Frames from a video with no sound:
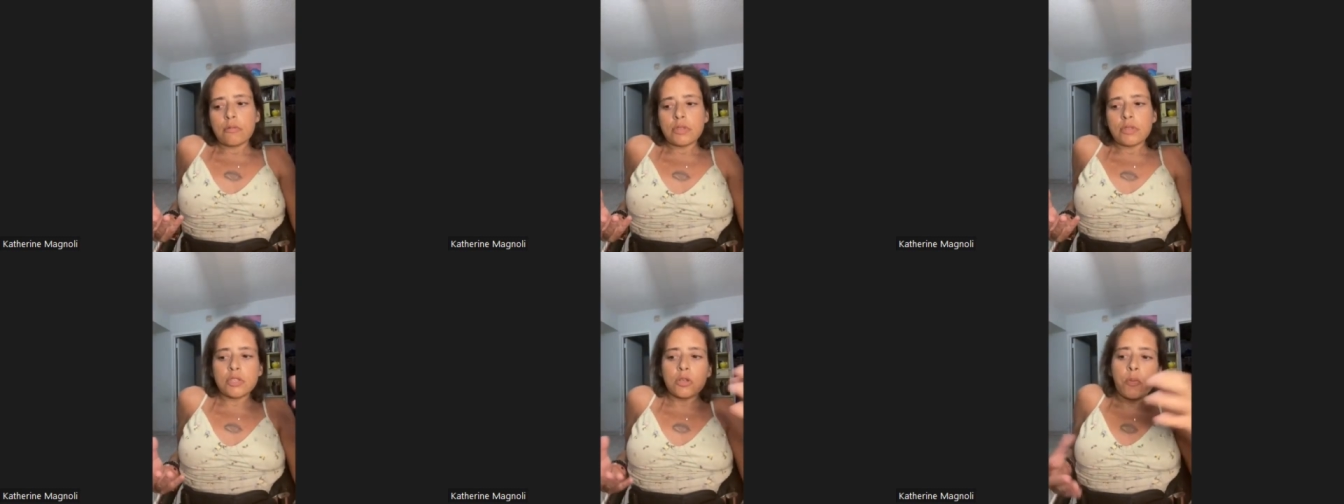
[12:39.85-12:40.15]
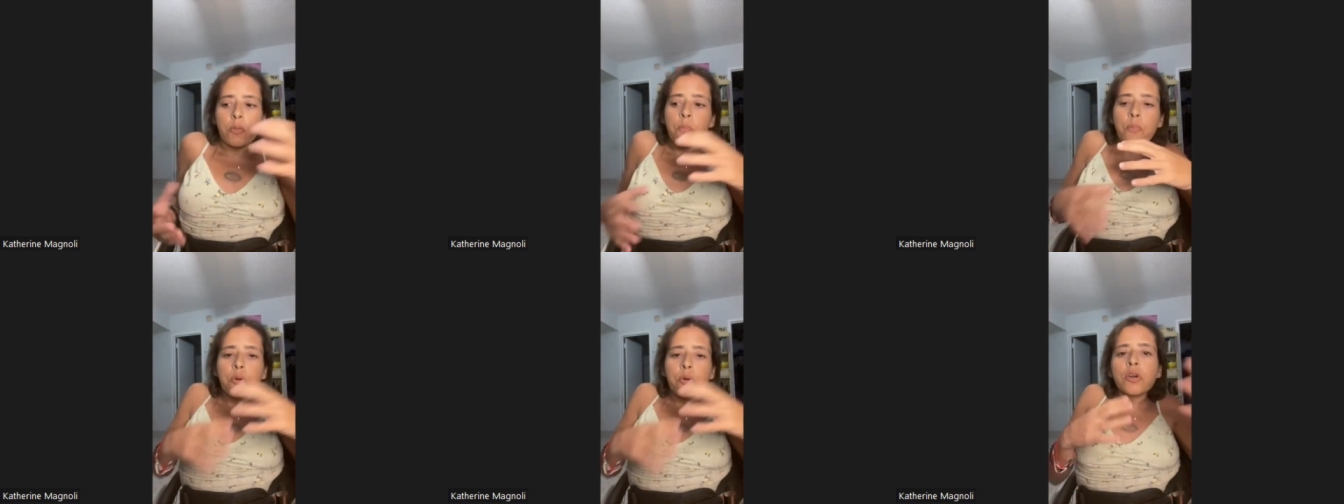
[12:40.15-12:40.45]
it's
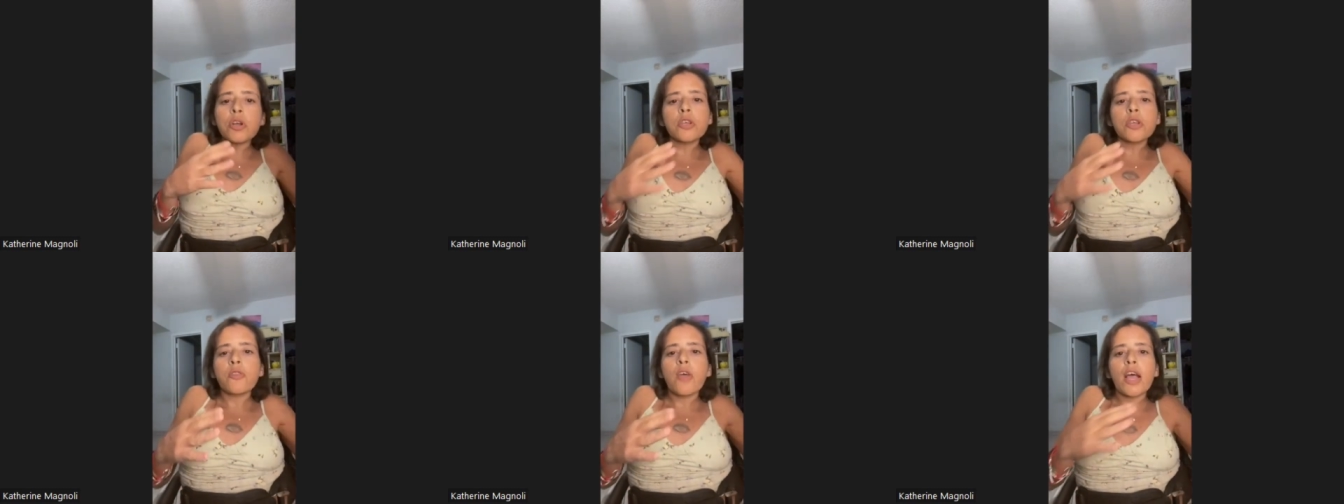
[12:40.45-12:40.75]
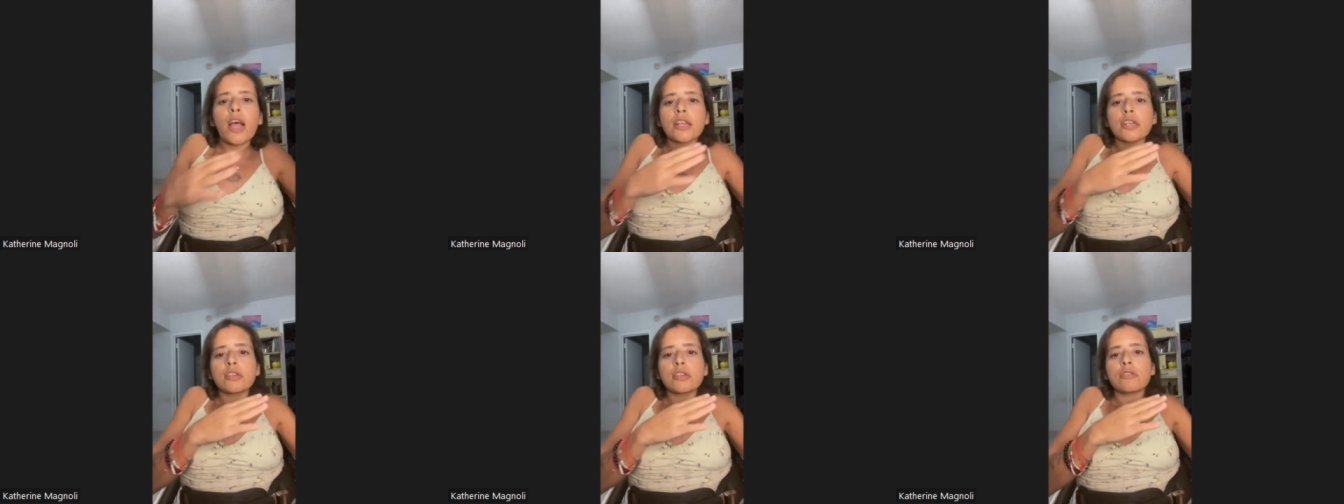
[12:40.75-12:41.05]
a book
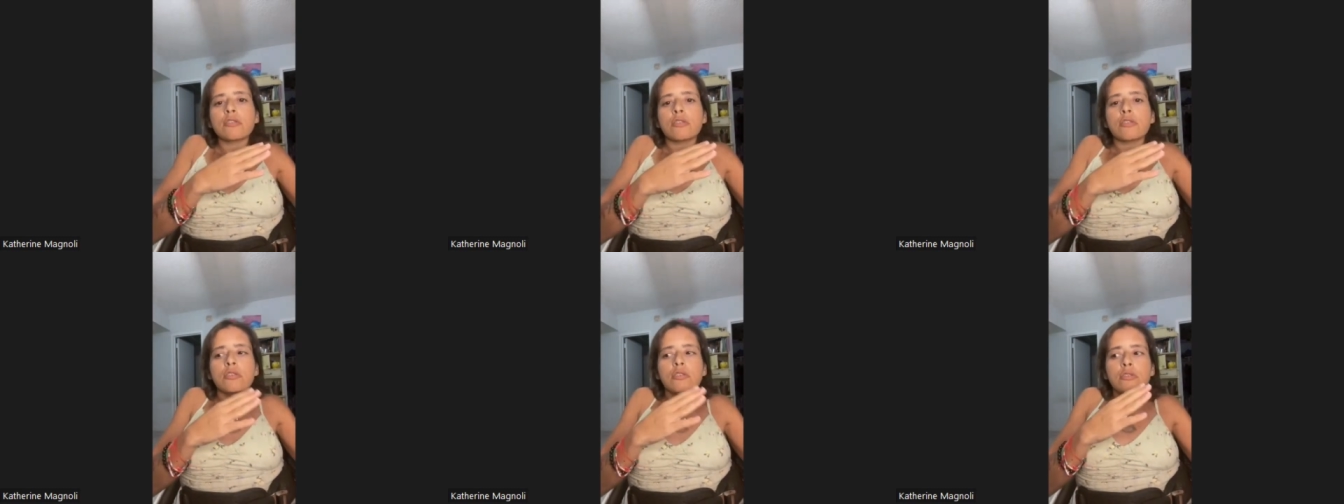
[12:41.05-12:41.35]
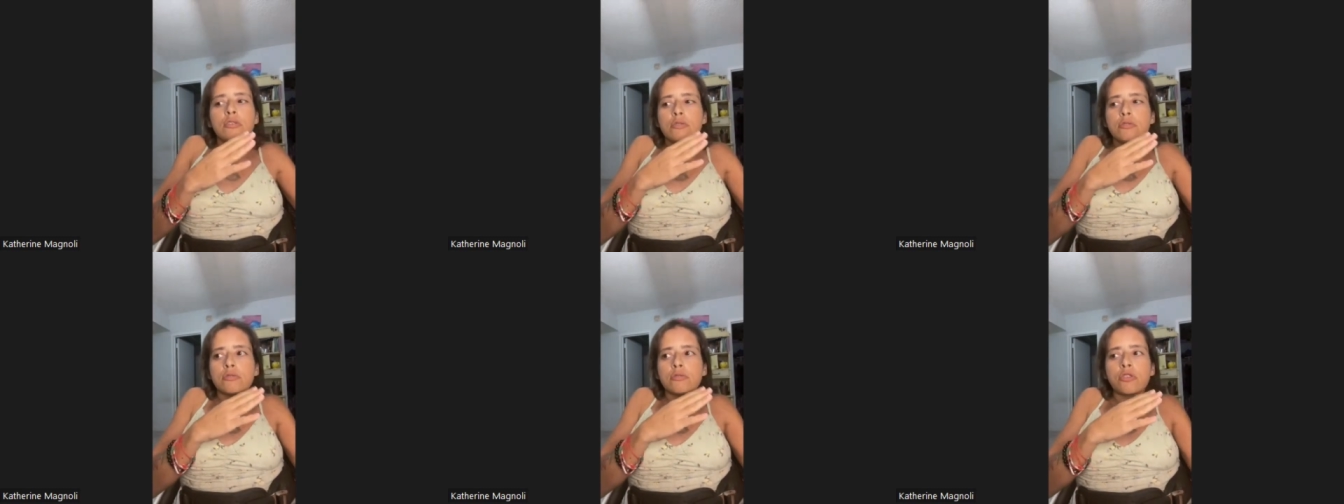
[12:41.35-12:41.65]
that
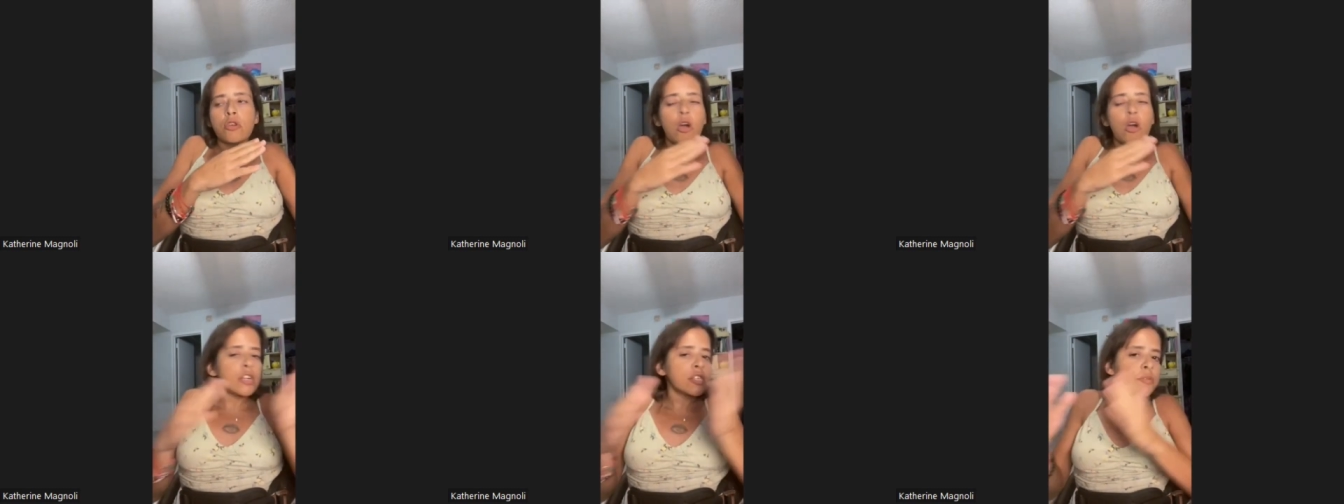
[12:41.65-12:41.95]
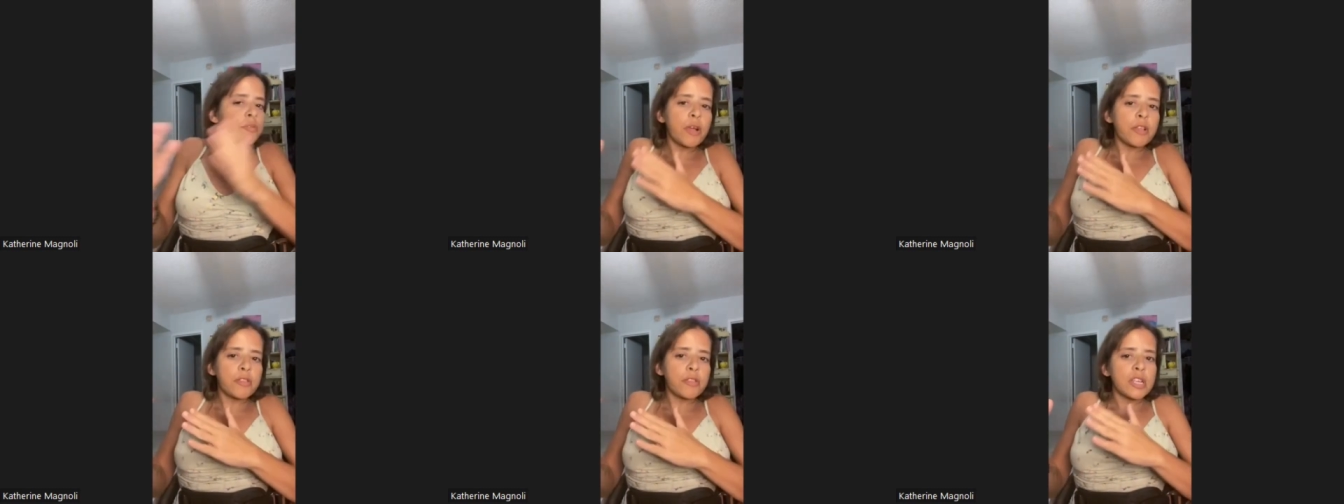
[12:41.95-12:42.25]

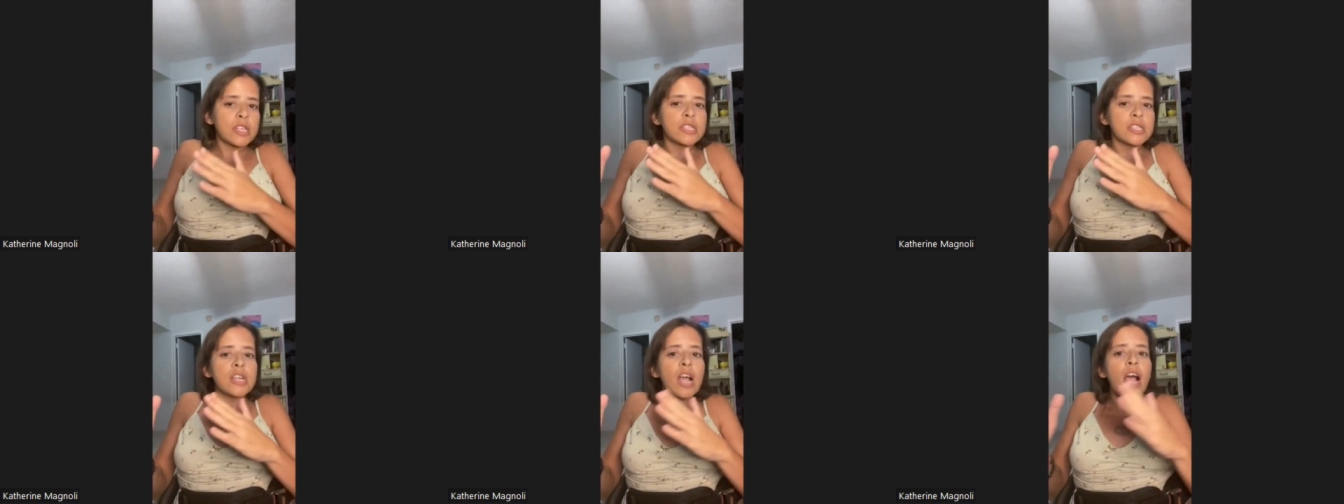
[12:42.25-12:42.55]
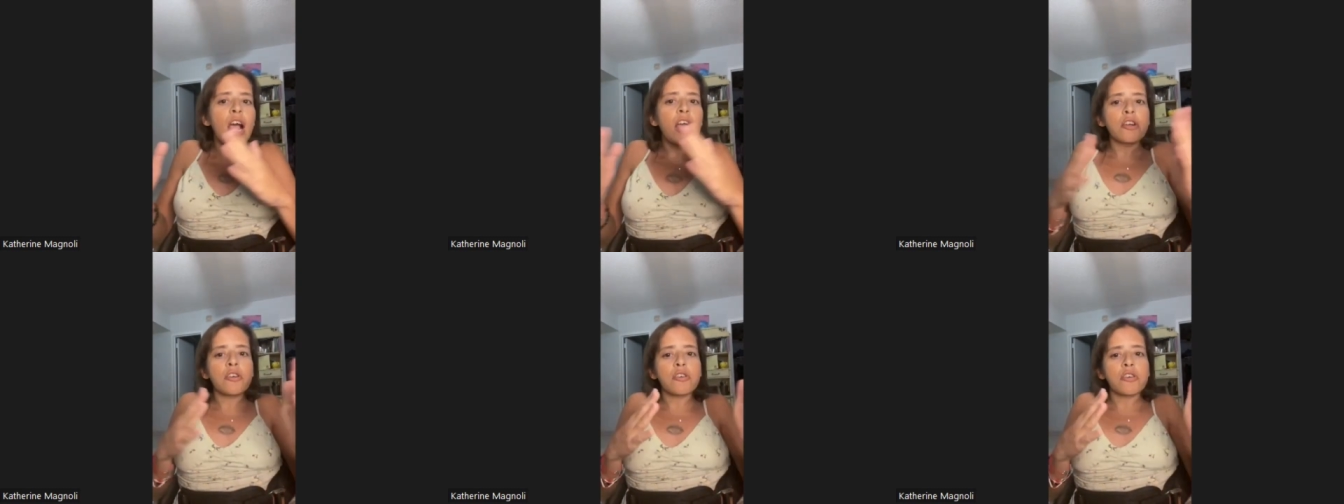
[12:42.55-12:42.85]
talks about the
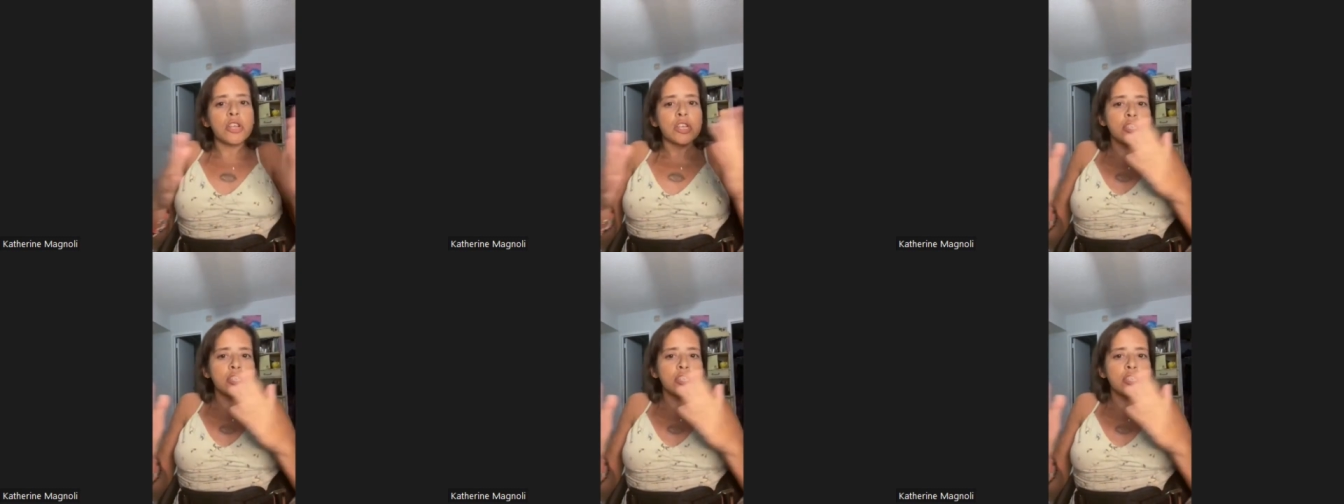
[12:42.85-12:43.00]
entire